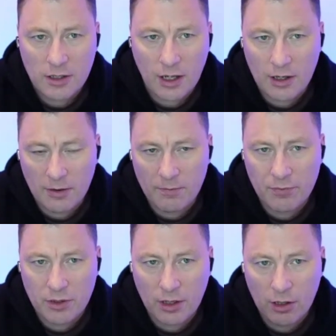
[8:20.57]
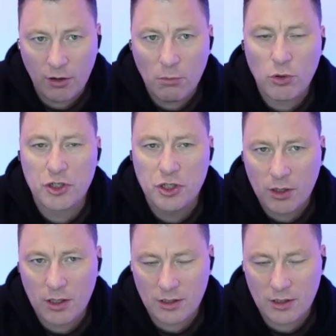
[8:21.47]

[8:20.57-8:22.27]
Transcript: more than you are.